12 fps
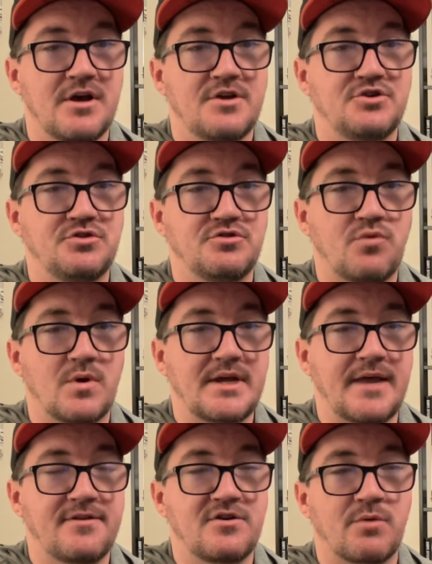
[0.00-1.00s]
June
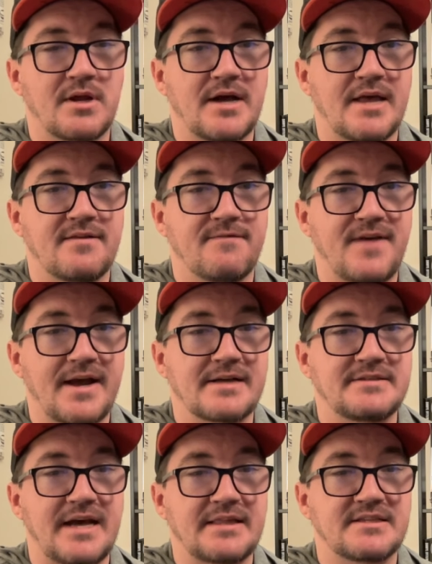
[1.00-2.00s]
28th and 29th in
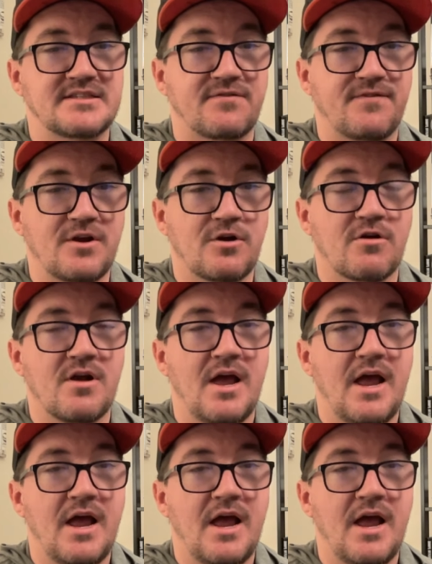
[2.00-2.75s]
Vegas at the Sphere.